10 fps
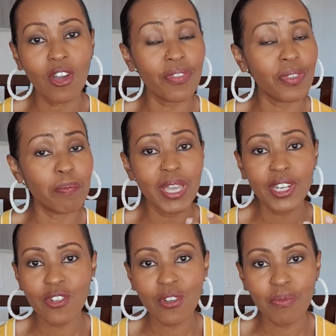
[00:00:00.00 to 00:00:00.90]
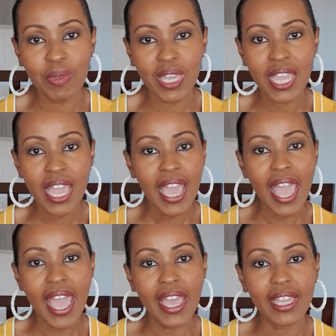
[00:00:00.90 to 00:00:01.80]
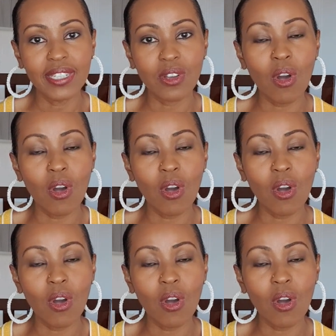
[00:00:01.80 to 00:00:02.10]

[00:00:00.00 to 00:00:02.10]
got the better of me and